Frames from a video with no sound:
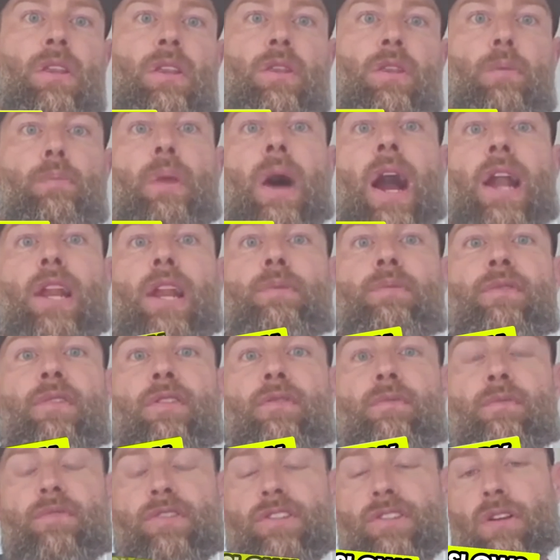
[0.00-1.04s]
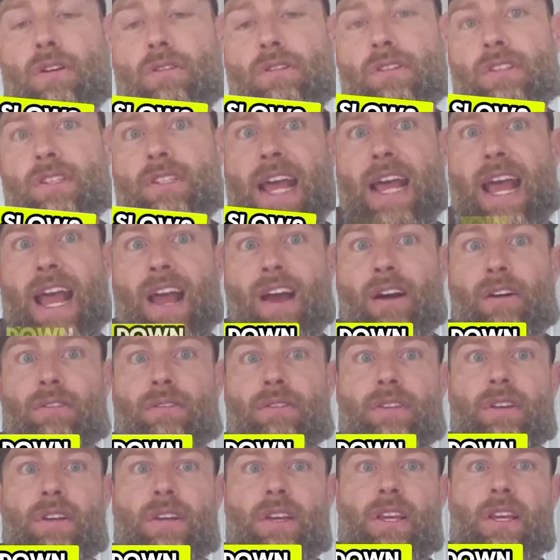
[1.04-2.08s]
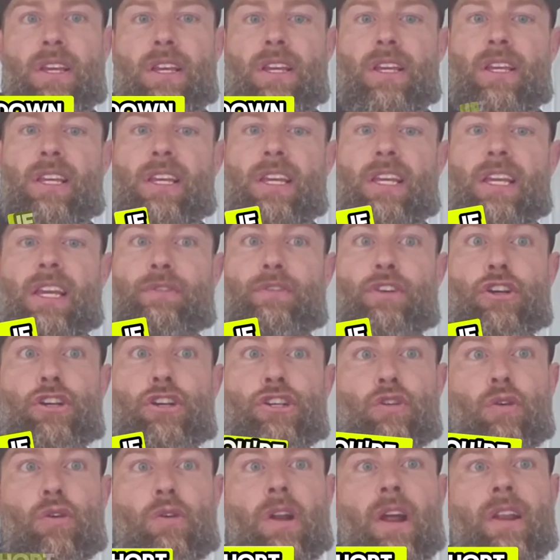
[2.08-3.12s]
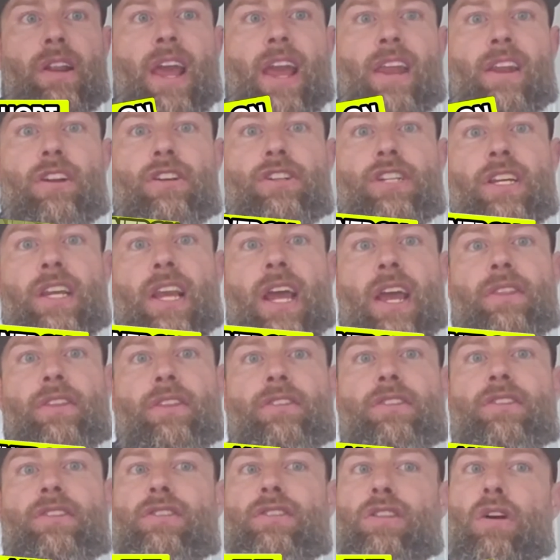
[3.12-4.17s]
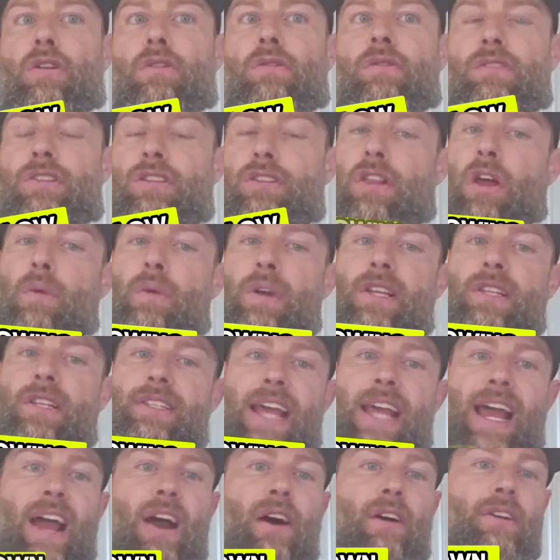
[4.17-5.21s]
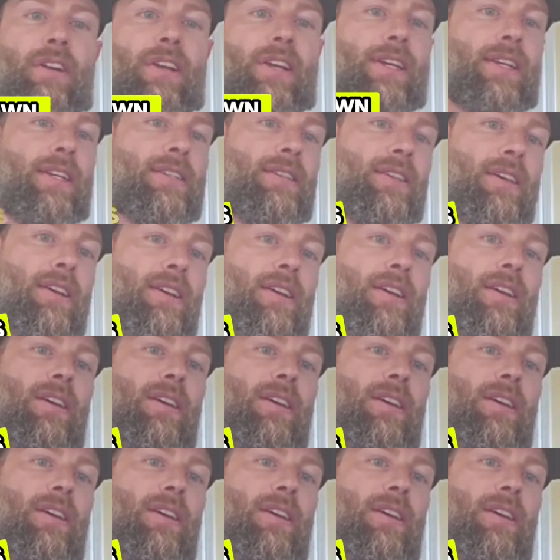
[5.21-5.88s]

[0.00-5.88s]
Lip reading: body slows down if you're short on energy, and the slowing down it